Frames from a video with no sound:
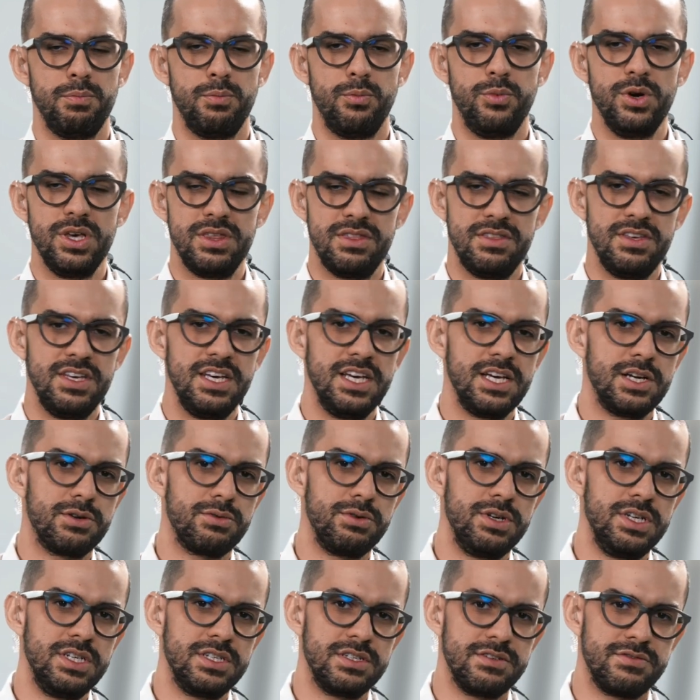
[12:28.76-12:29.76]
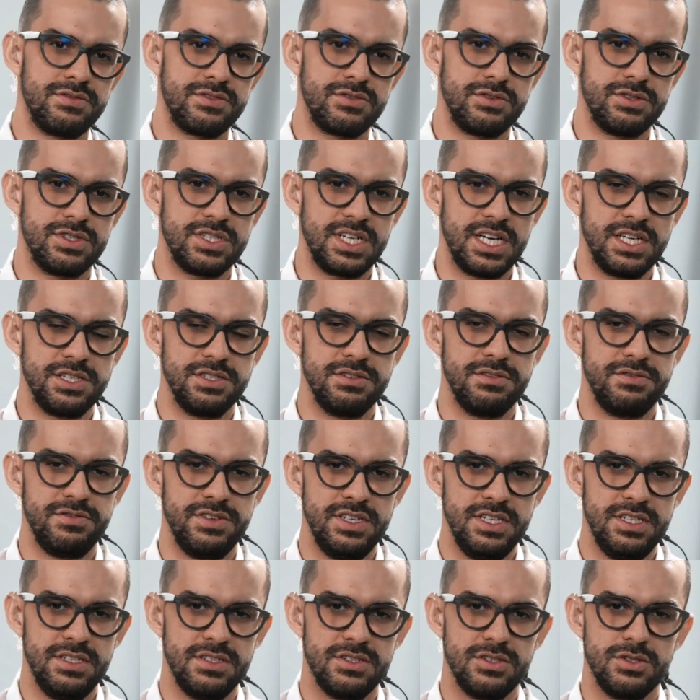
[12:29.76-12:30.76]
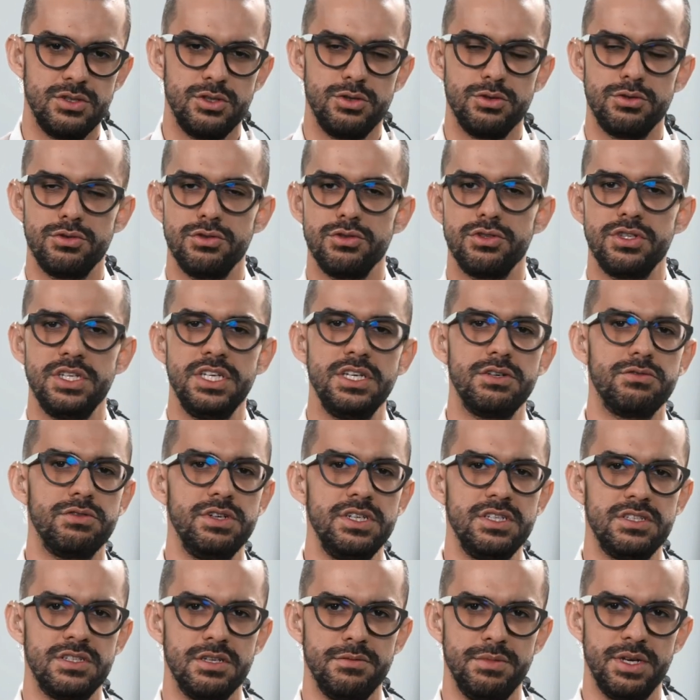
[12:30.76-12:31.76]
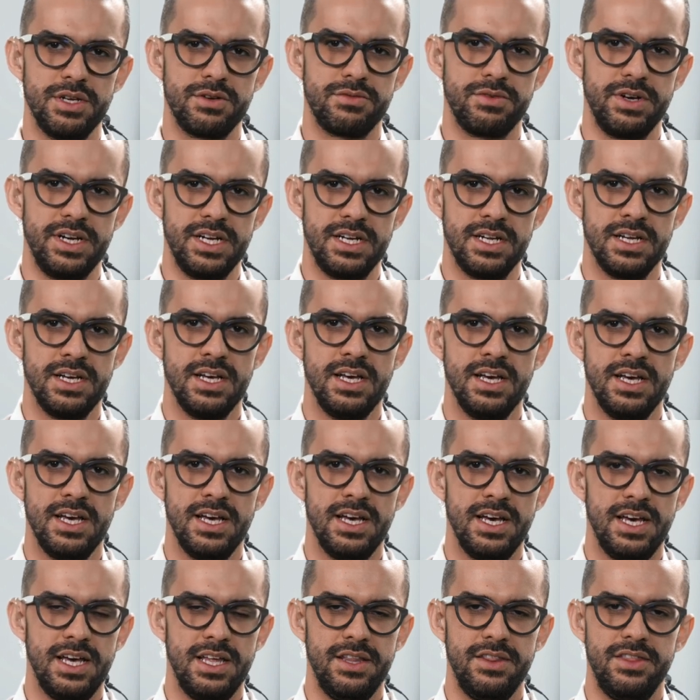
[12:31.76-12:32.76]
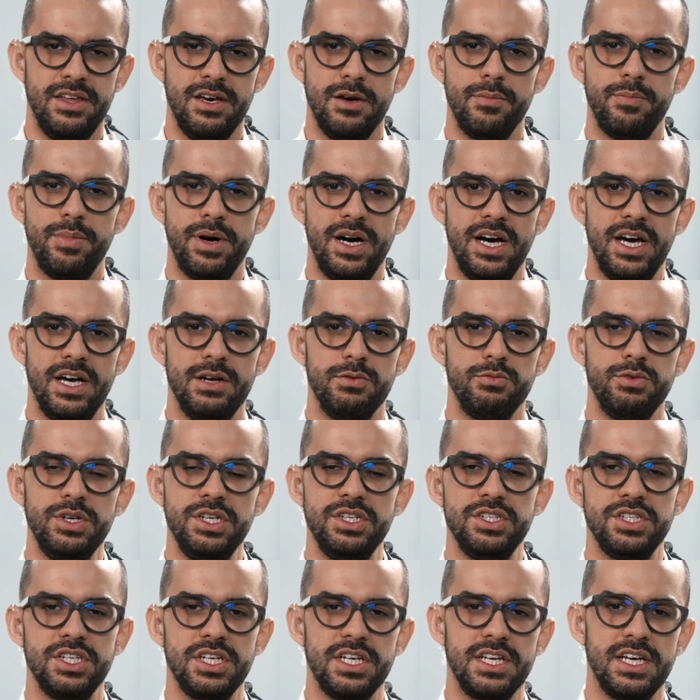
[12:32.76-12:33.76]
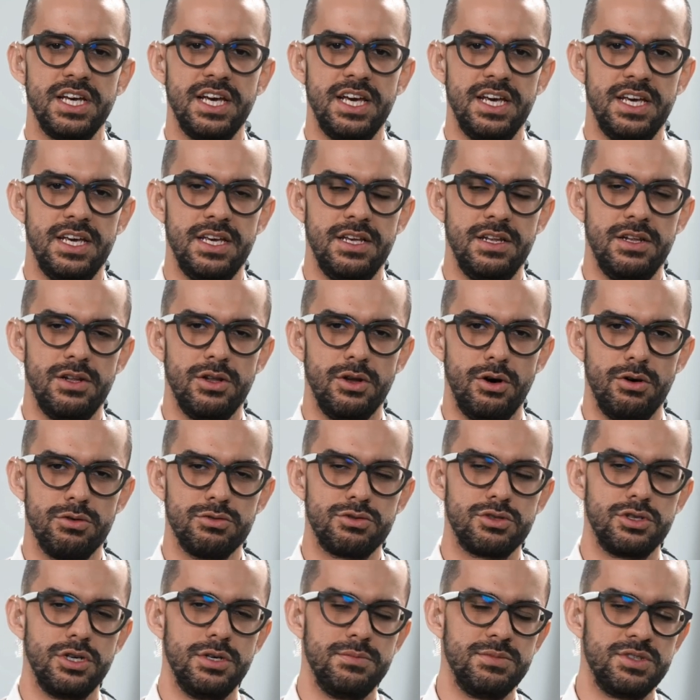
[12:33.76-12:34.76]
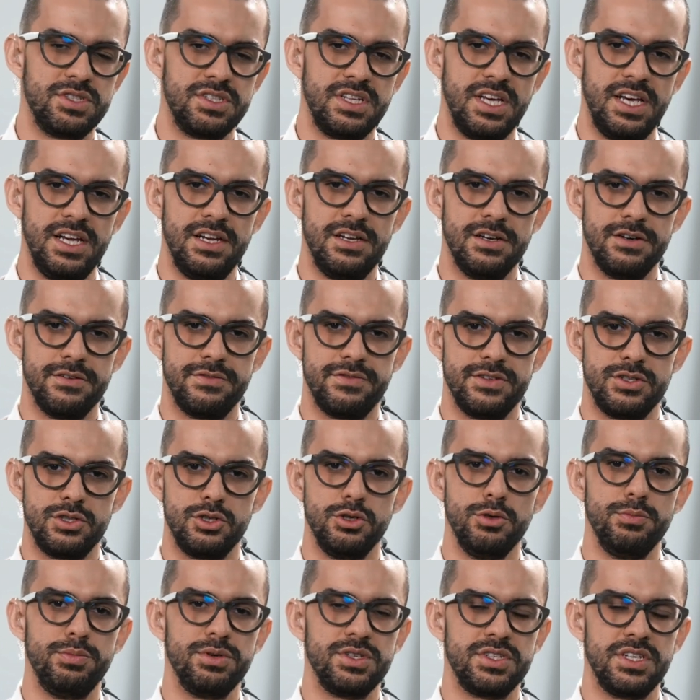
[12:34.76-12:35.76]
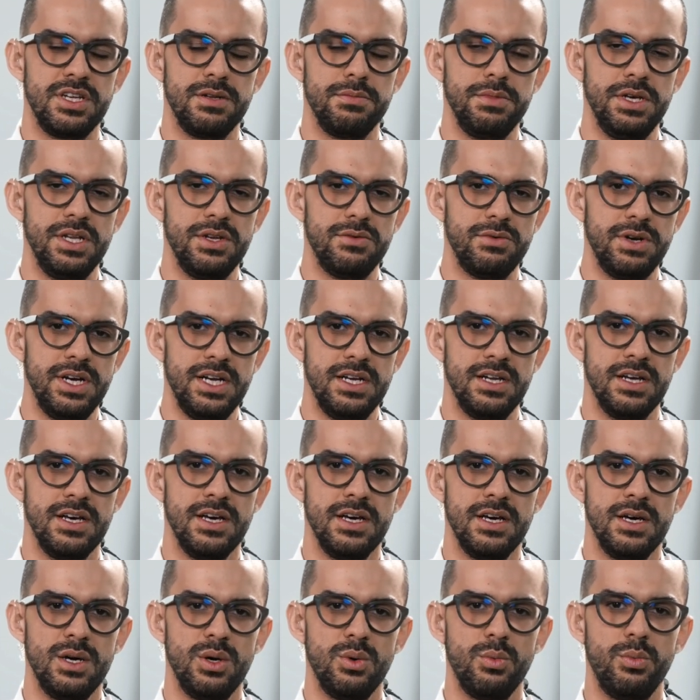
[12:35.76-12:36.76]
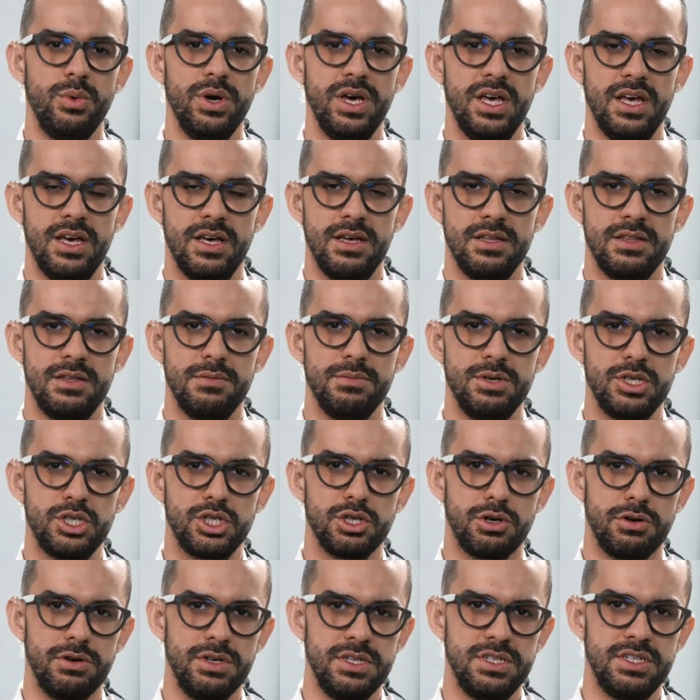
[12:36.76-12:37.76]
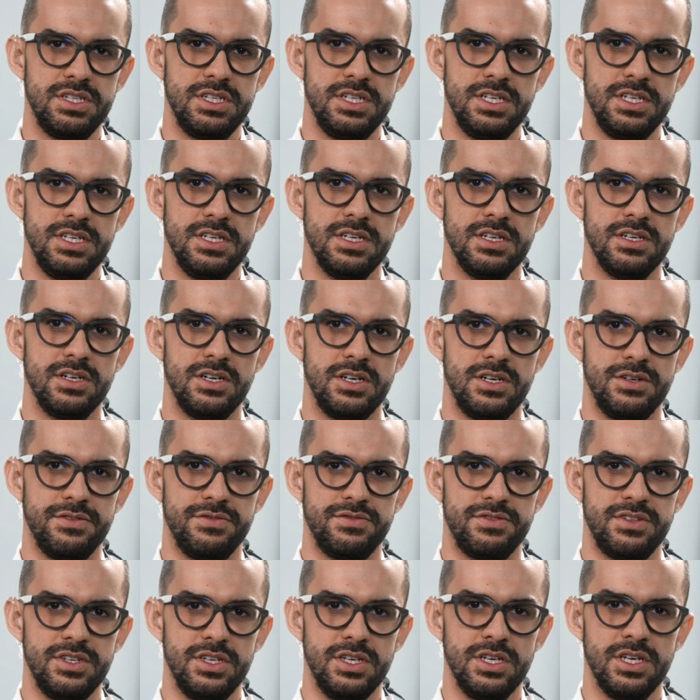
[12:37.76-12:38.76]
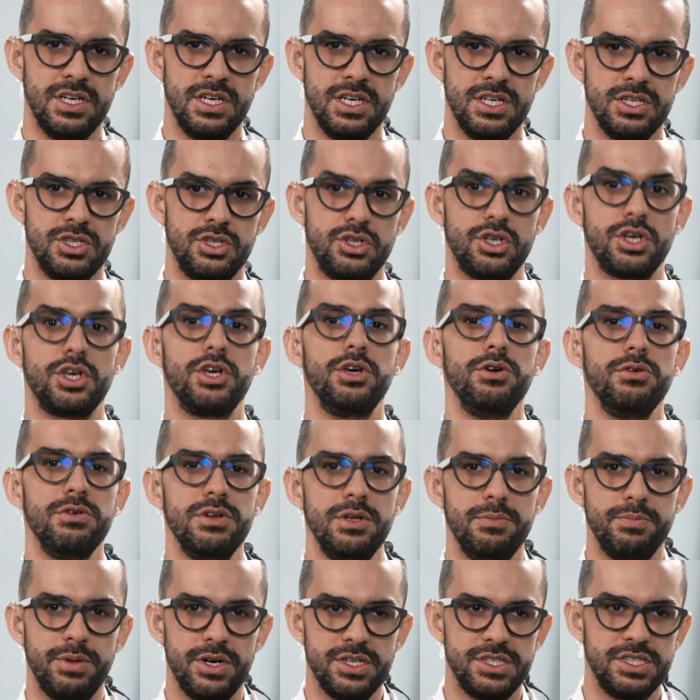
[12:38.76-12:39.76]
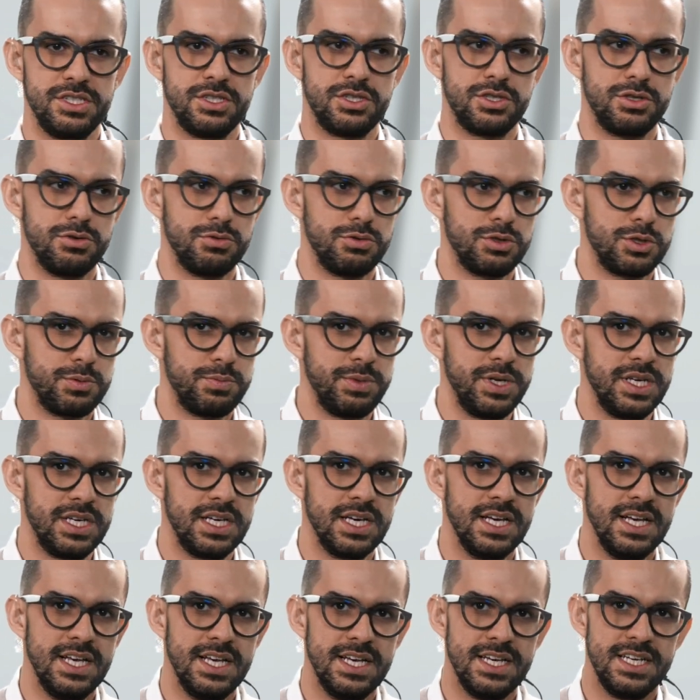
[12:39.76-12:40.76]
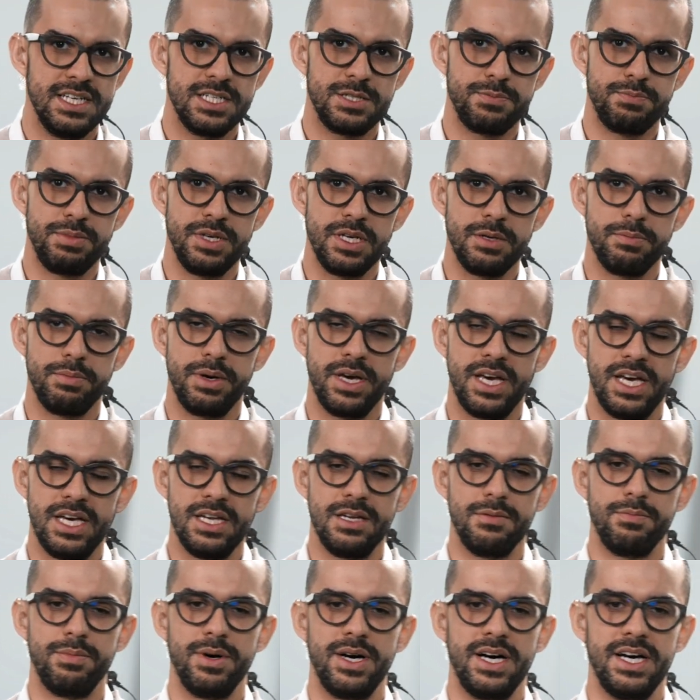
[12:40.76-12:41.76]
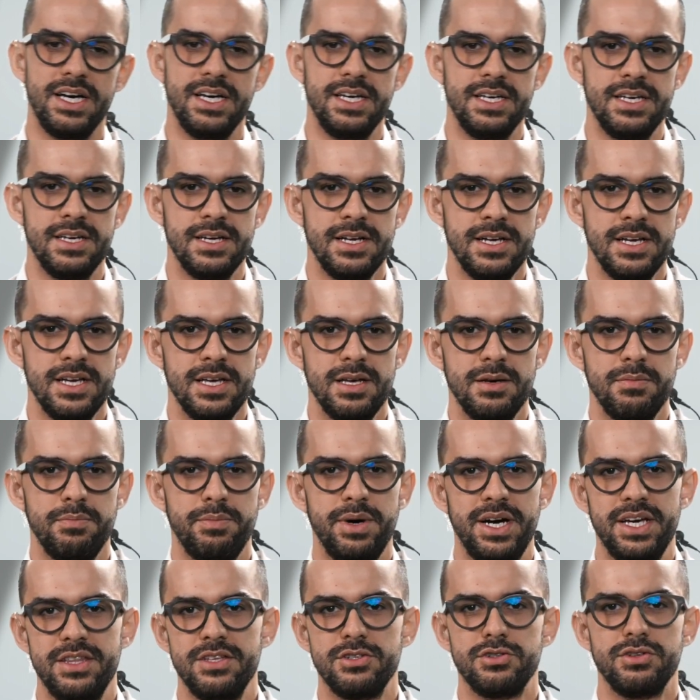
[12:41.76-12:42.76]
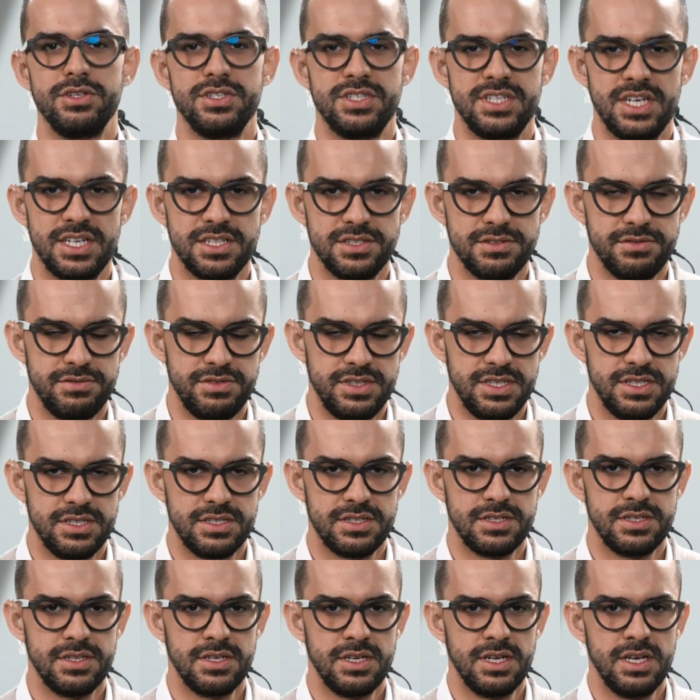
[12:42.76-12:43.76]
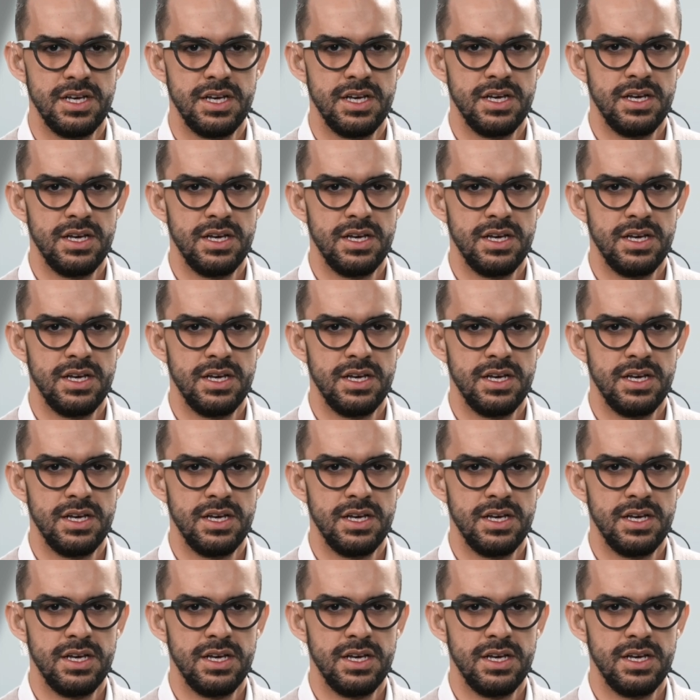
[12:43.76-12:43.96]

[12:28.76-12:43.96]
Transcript: With the increase of transaction fees, you could decrease the mint rate and thereby reaching a long-term state of a 2% mint rate, where the majority of the security budget, so to speak, is being paid by the transaction fees.